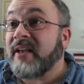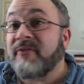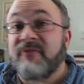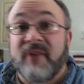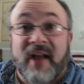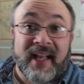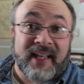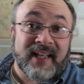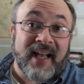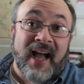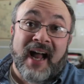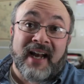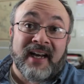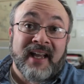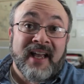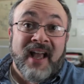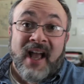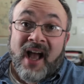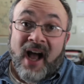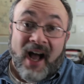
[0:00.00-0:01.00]
If I got
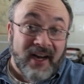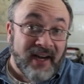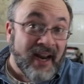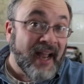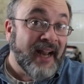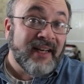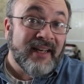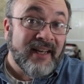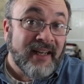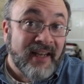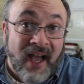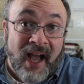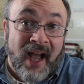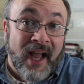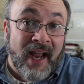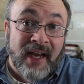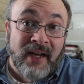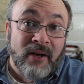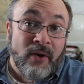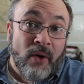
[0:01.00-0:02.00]
a
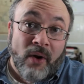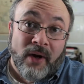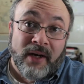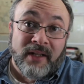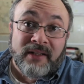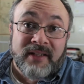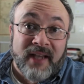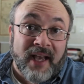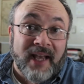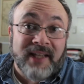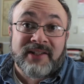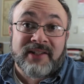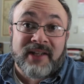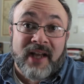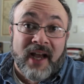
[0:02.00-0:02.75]
99 on a test,